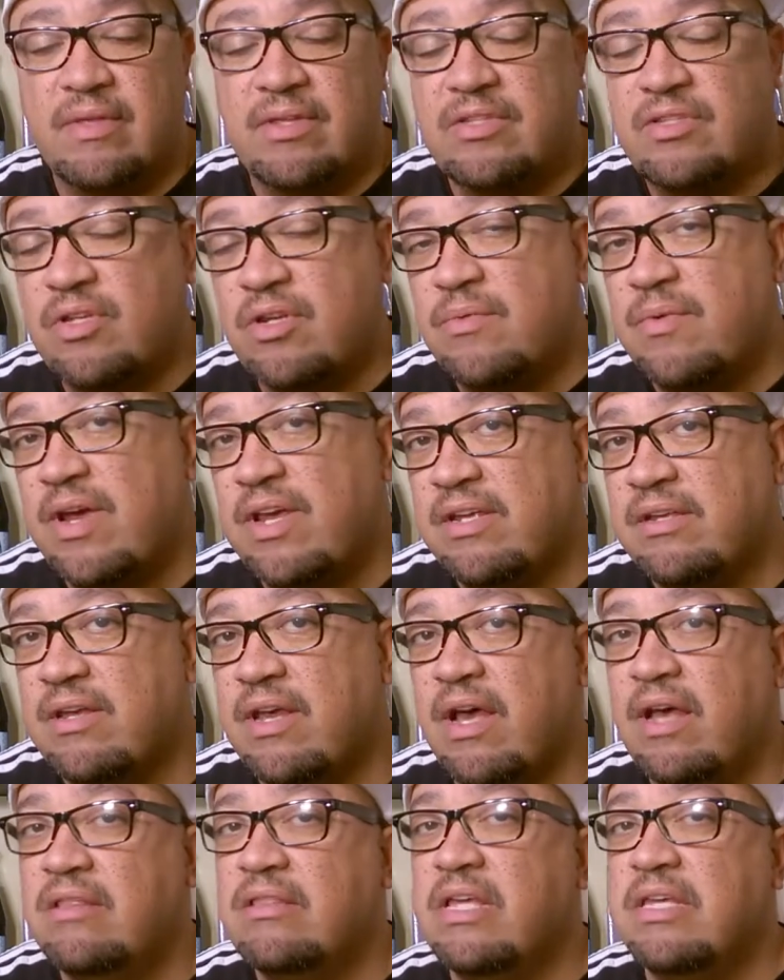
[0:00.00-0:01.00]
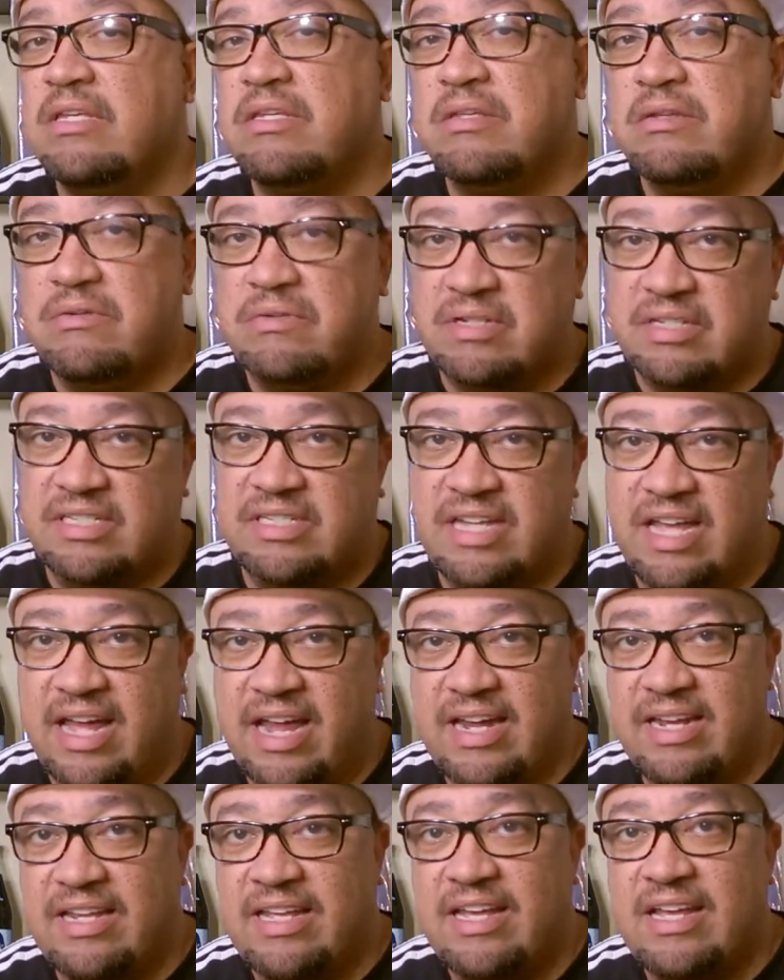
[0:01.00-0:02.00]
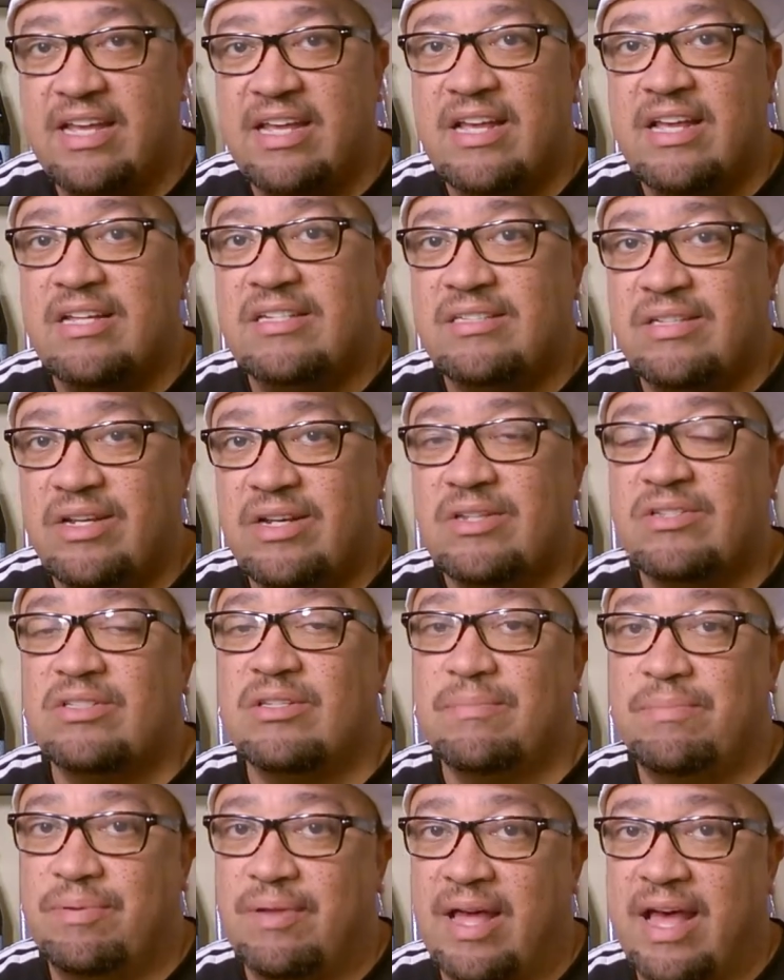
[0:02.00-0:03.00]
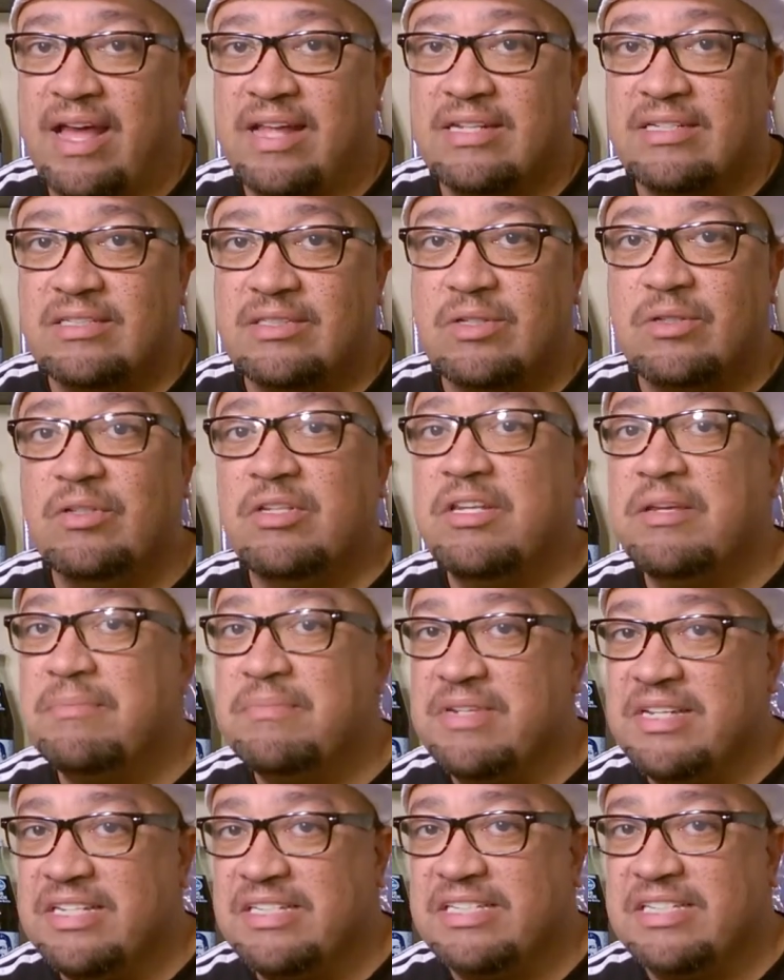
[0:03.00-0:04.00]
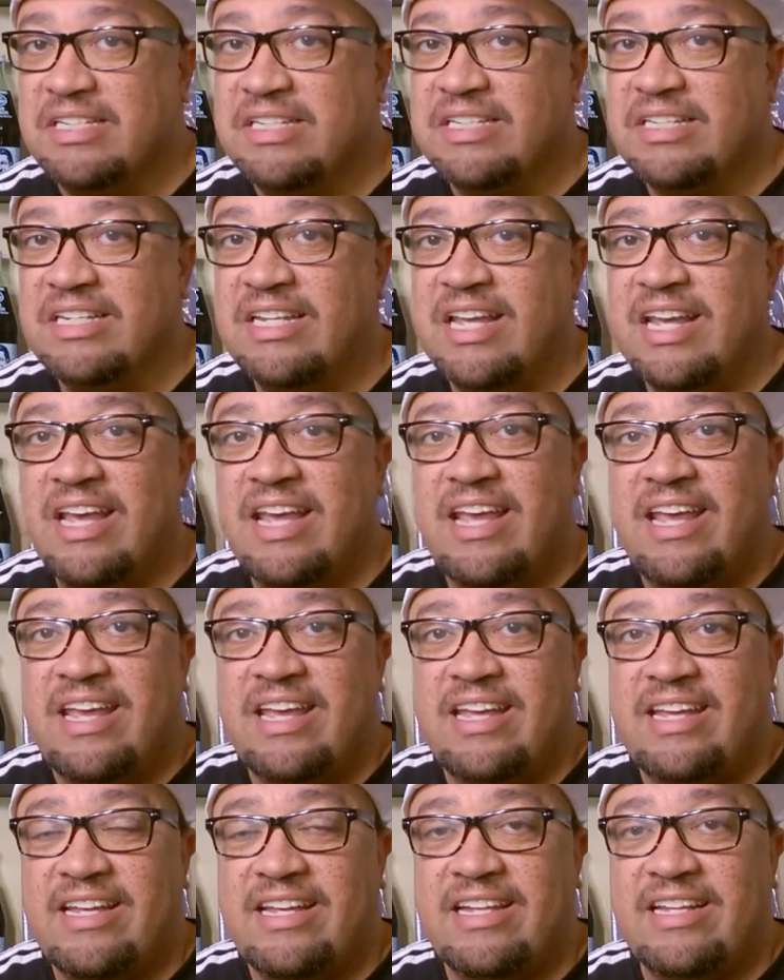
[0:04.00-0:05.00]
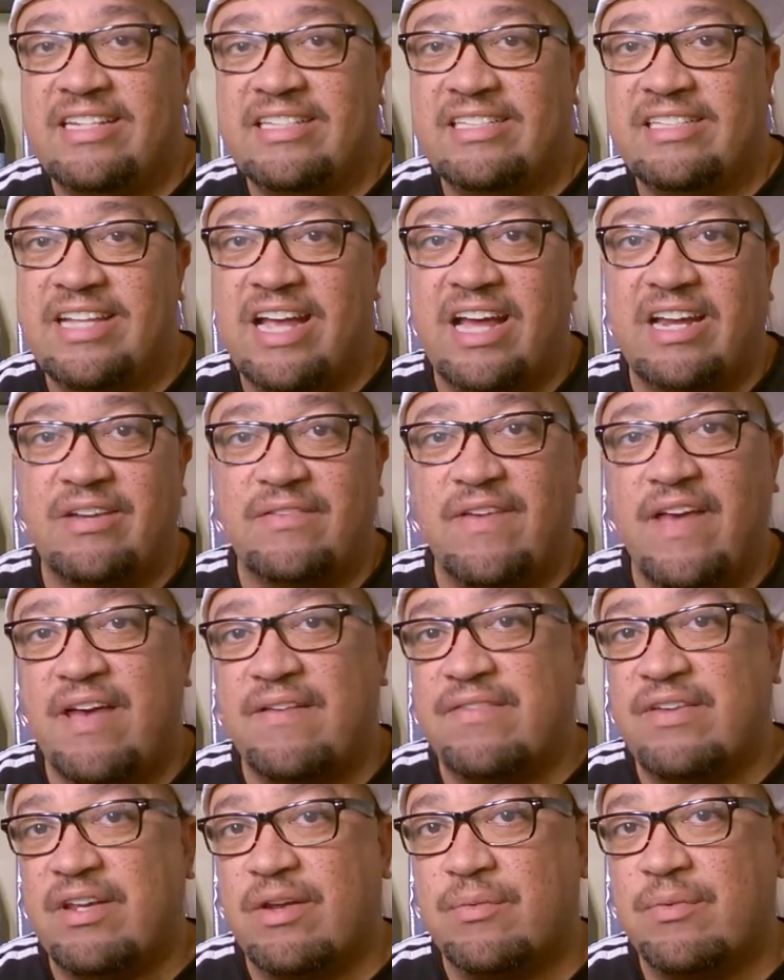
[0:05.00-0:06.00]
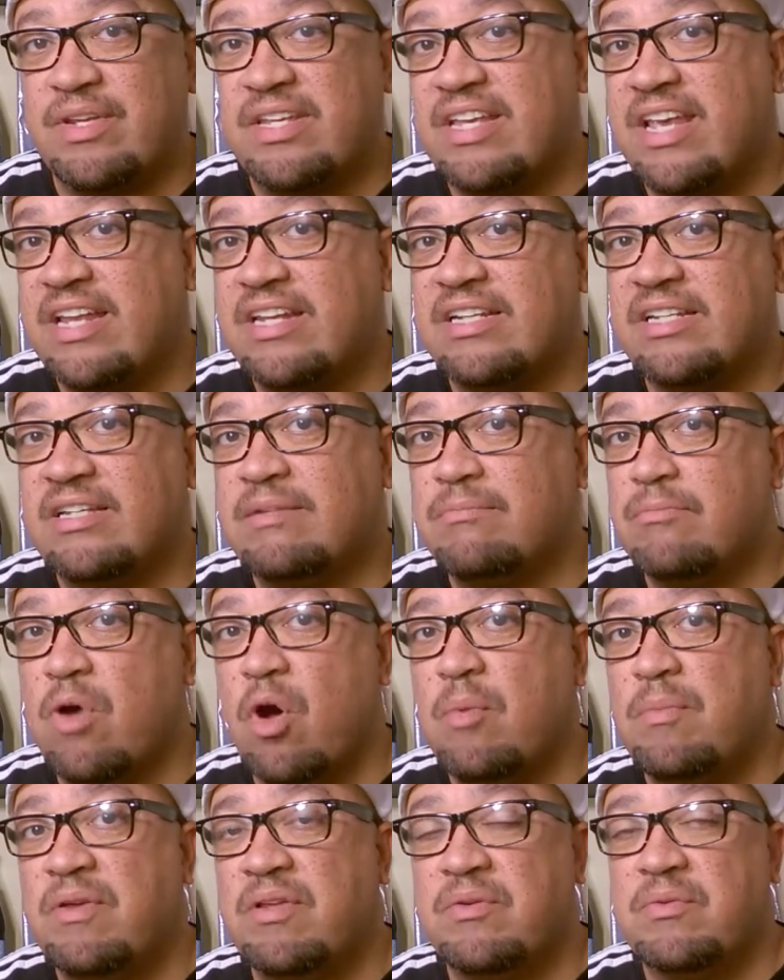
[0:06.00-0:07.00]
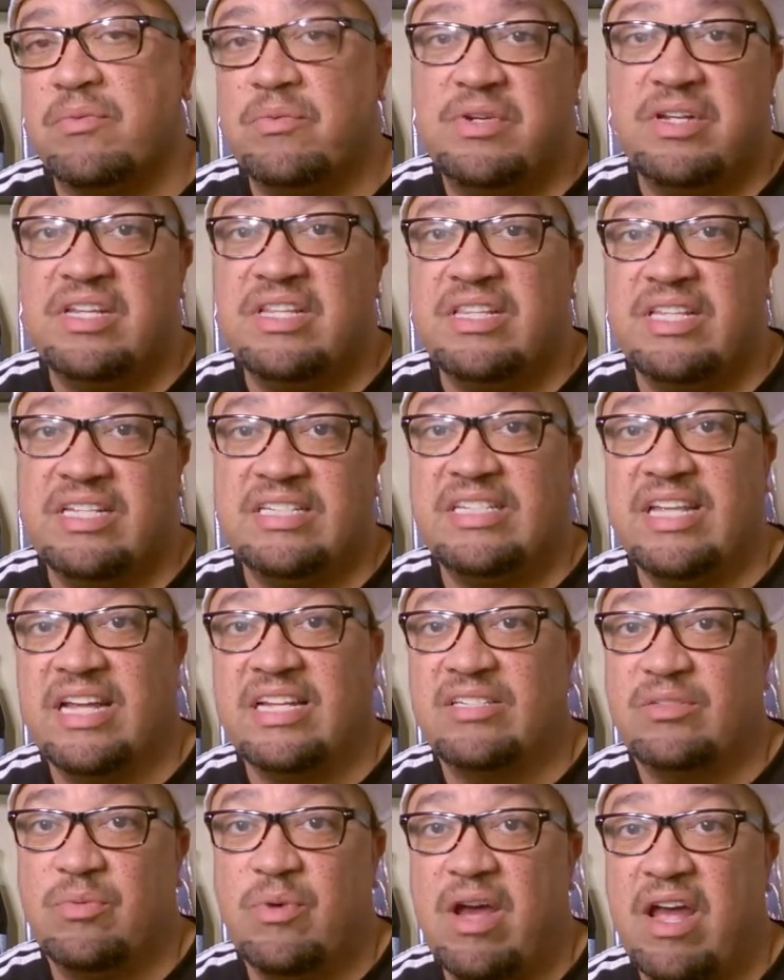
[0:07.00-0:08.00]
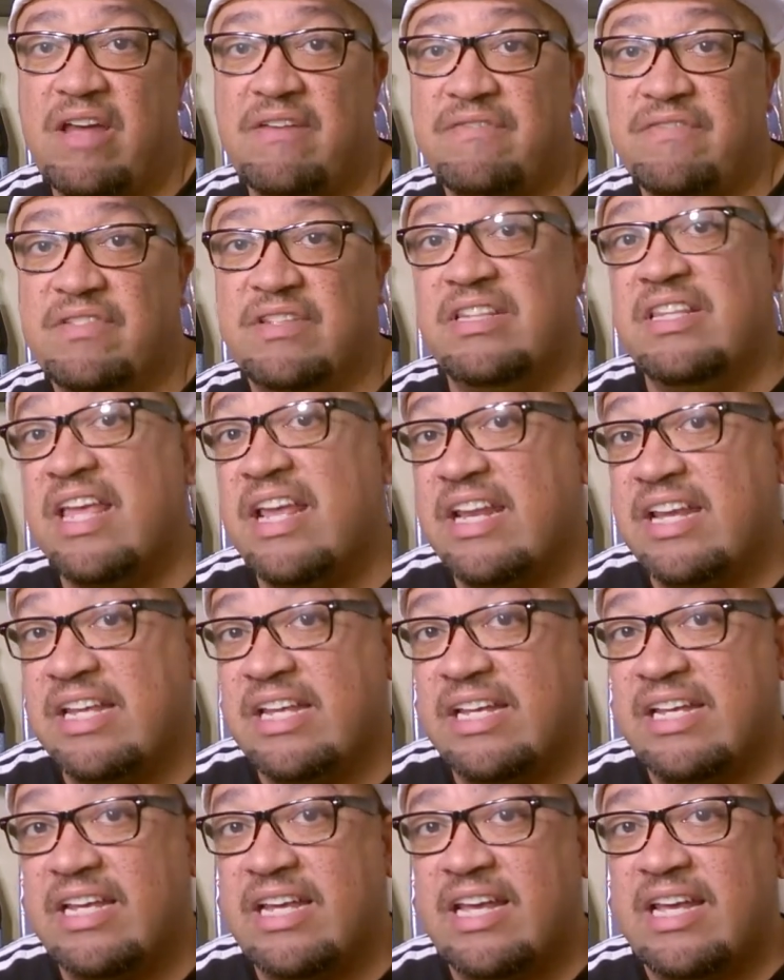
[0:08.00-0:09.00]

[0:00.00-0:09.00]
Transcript: So anyway, I'll let you decide. So here's the plot. So Liam Neeson is kind of having a rekindling moment with his ex-wife, Lenny.